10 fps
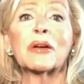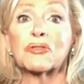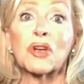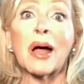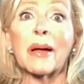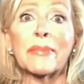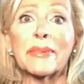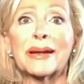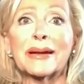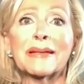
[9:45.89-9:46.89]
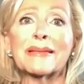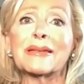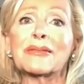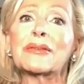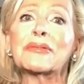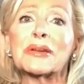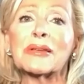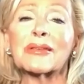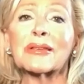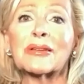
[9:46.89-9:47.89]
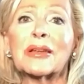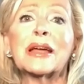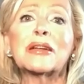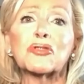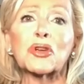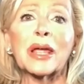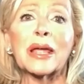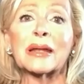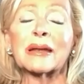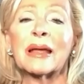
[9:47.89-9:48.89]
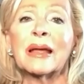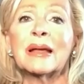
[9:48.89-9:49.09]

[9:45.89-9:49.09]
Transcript: job at Innocence at Risk to educate